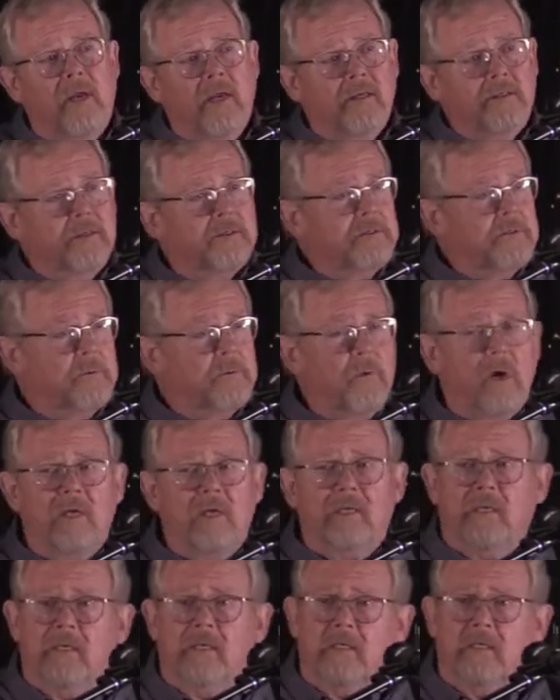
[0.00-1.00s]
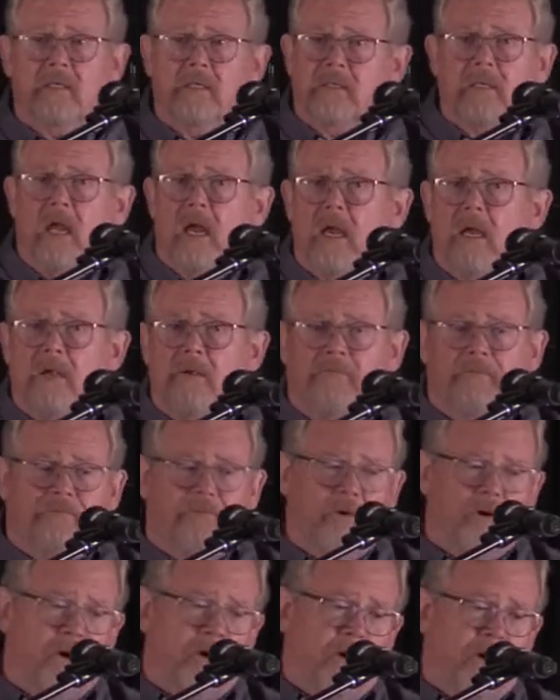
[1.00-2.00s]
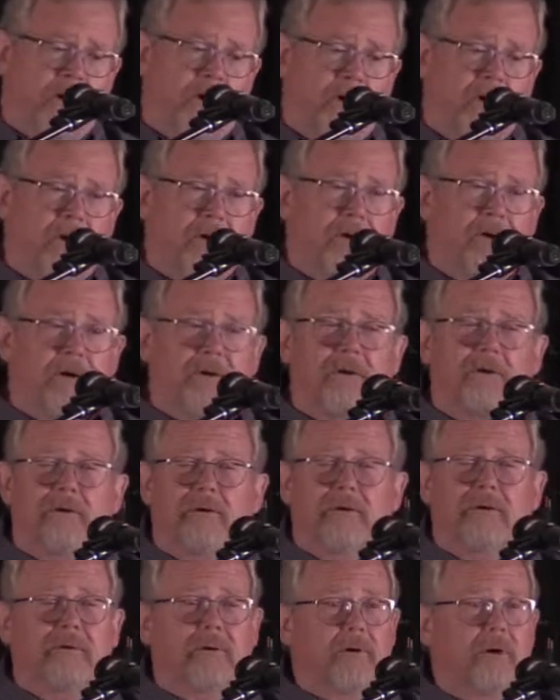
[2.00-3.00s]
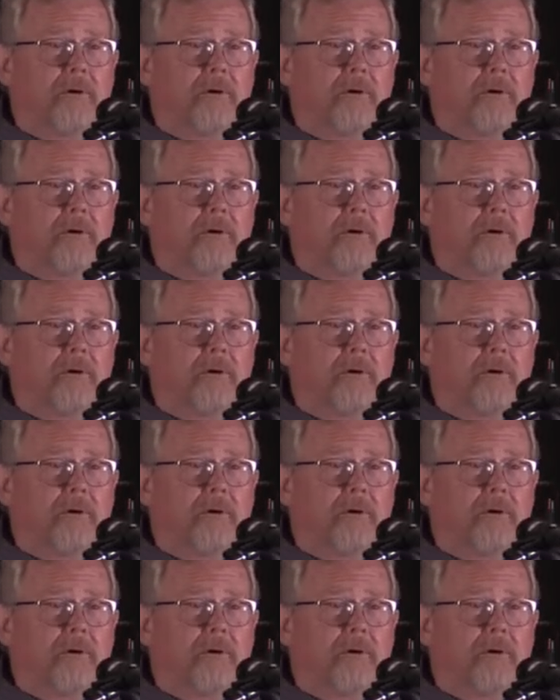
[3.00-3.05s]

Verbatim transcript: just what is life for?